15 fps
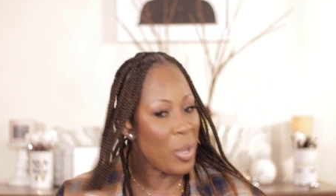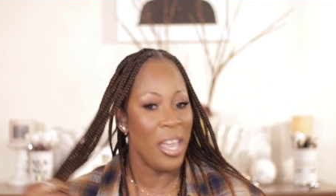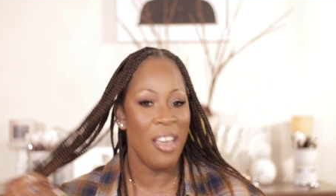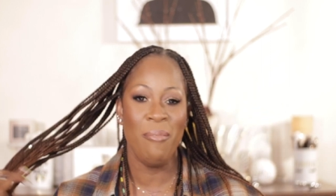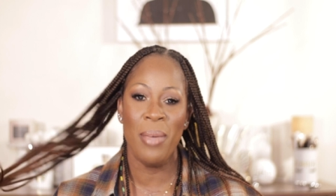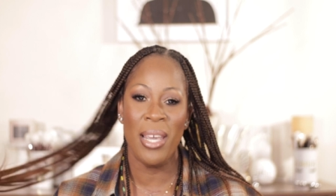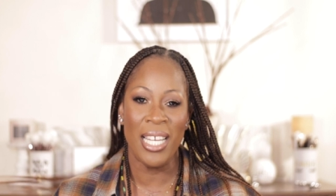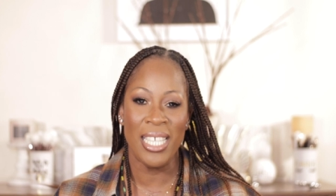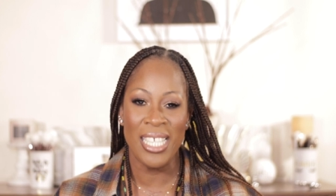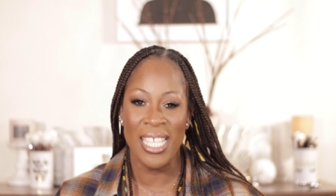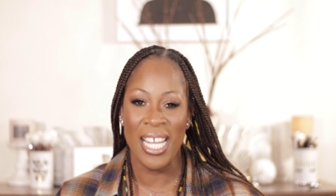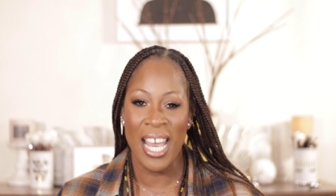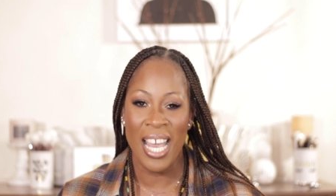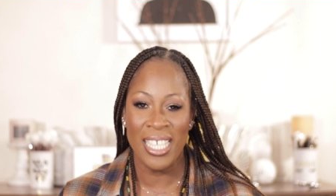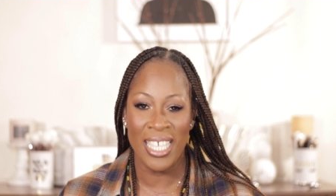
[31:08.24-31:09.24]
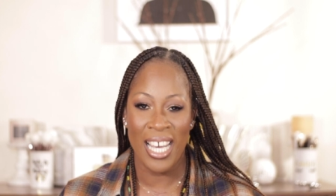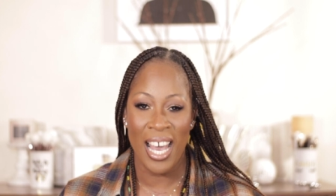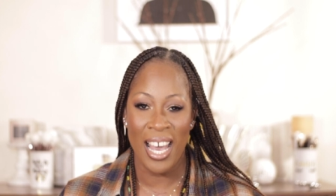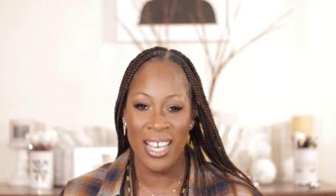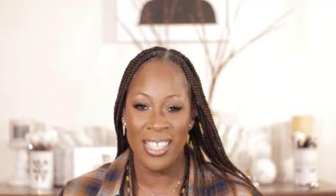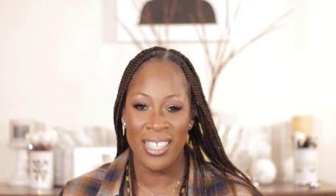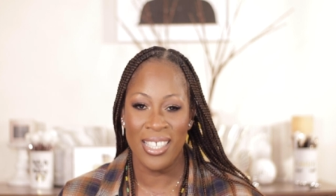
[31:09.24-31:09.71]
we have made it to the end,
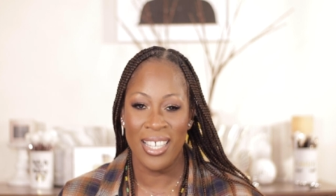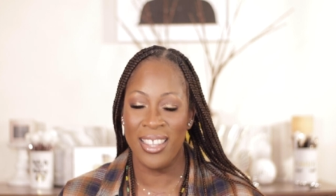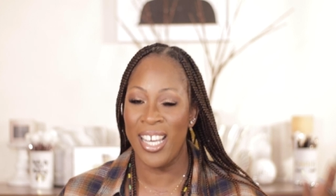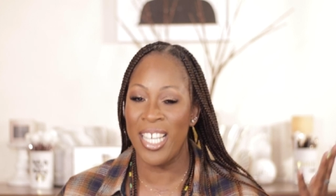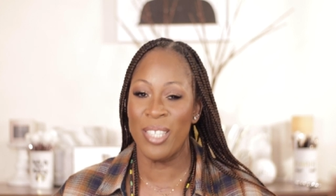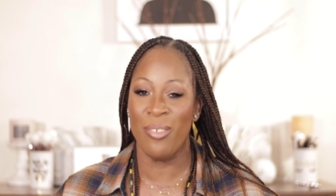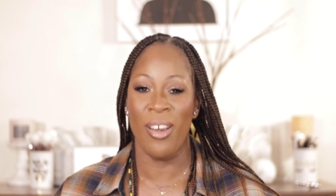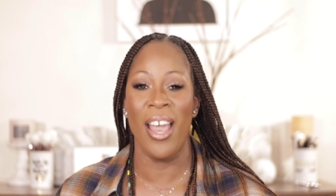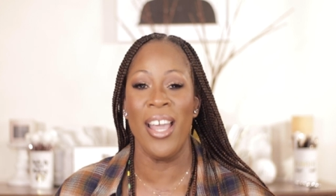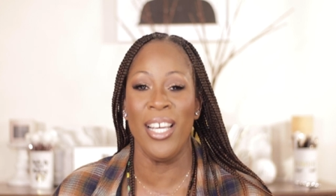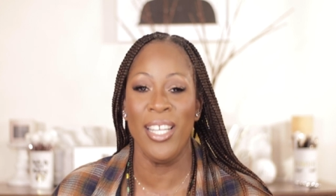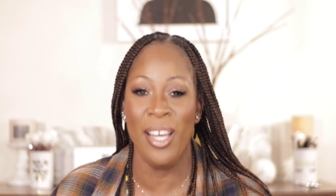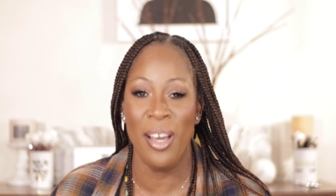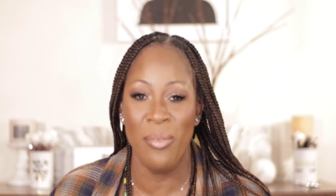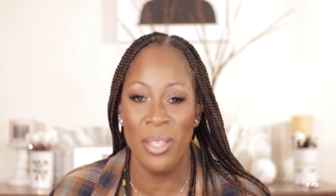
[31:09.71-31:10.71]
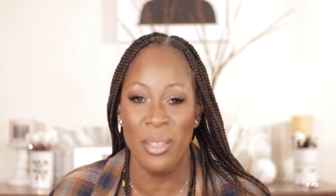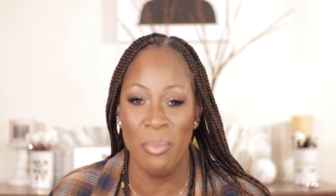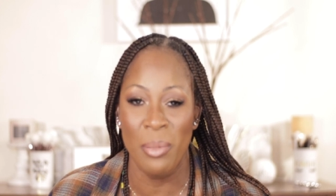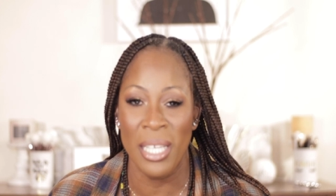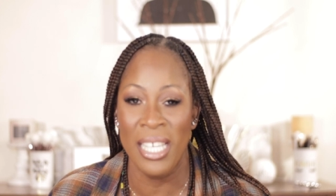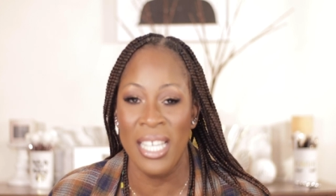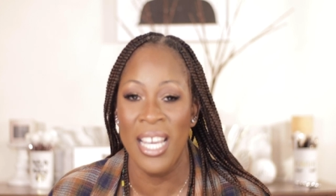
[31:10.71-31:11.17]
guys. Thanks for hanging out with
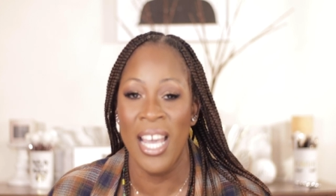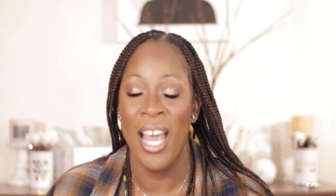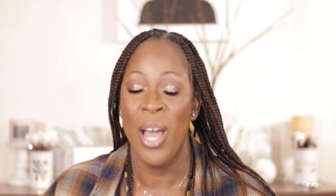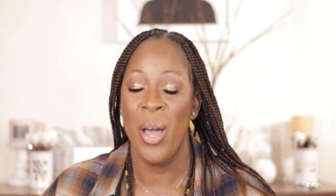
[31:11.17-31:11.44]
me.